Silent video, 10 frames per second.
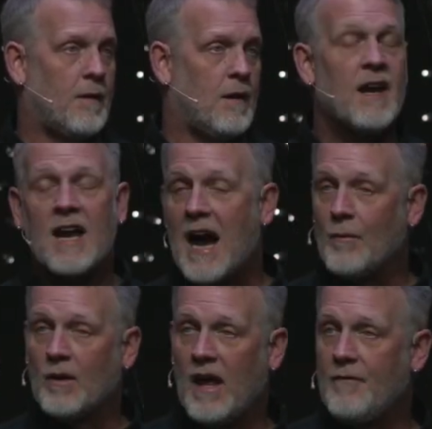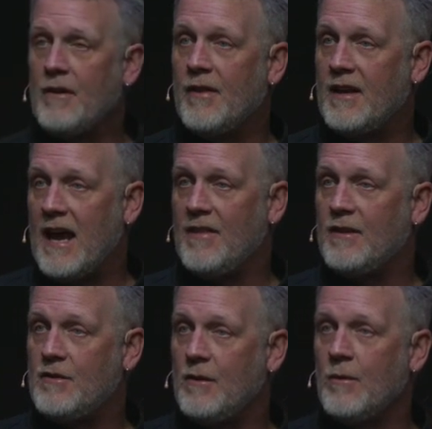And God will love you the day
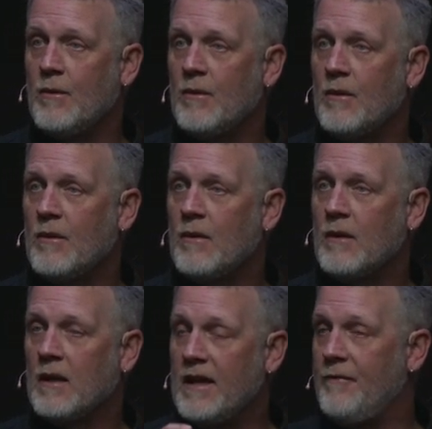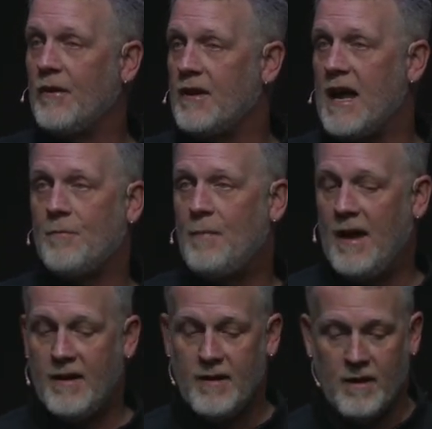that you leave your deathbed.